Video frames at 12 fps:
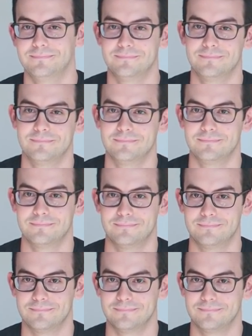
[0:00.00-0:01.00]

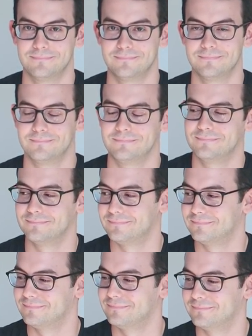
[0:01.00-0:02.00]

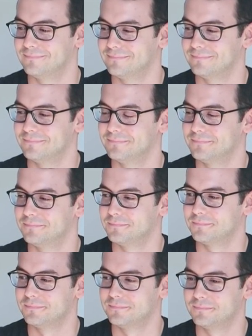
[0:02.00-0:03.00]

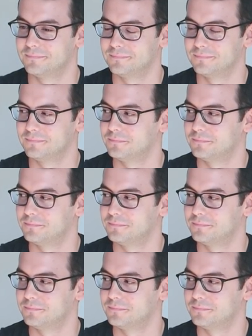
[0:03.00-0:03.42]
(not speaking)